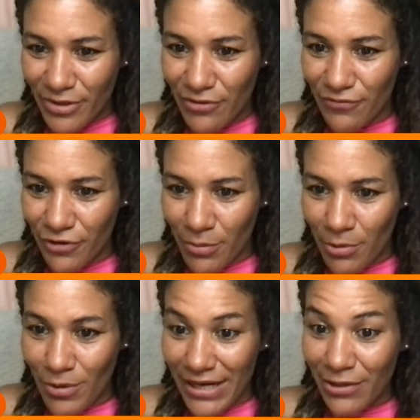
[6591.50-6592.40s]
From
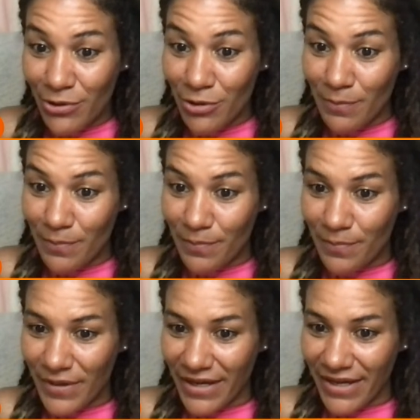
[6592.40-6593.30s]
Guadeloupe.
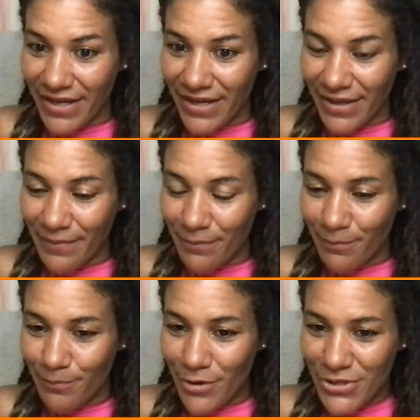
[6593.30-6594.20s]
Uh,
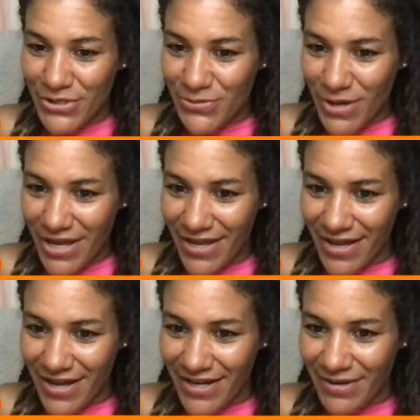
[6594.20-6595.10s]

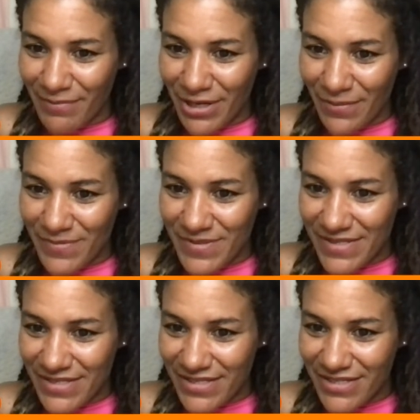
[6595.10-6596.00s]
bonsoir. Uh, big up
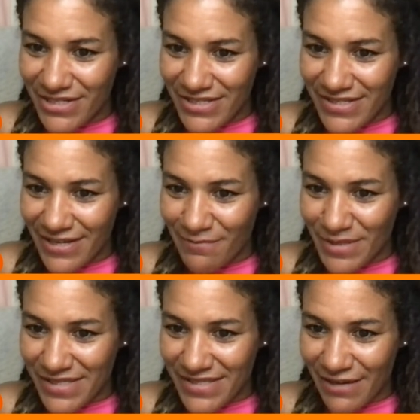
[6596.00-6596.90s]
yourself,
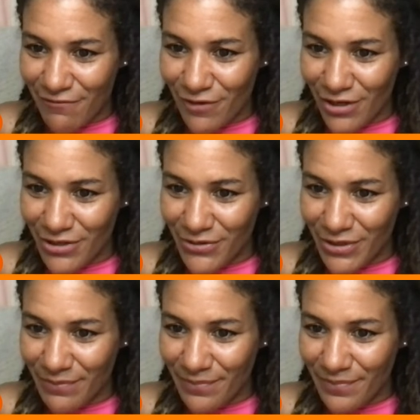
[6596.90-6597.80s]
miss. I follow you
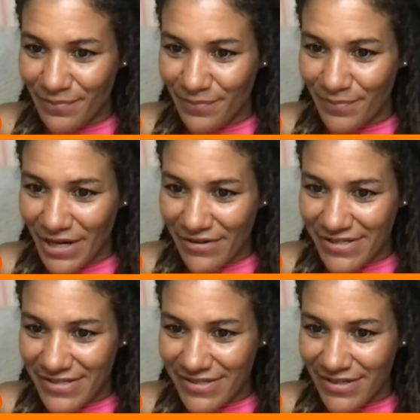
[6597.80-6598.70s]
in
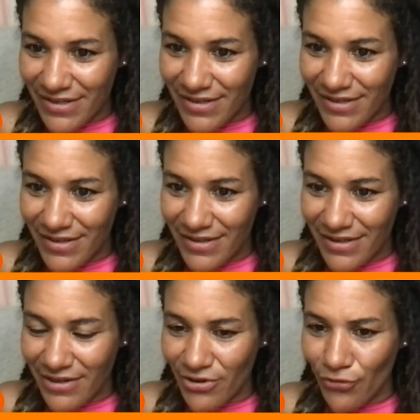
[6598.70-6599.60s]
Paris.
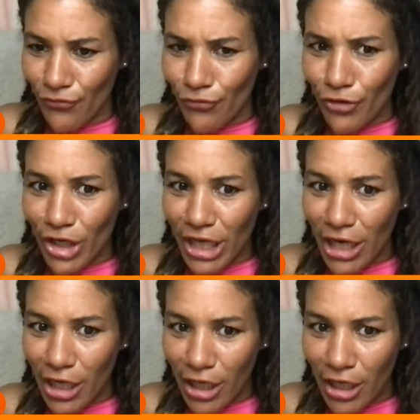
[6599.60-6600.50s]

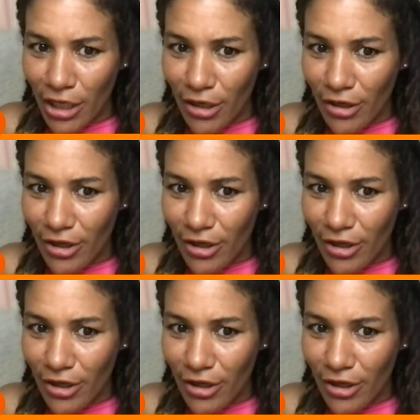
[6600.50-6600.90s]
Really?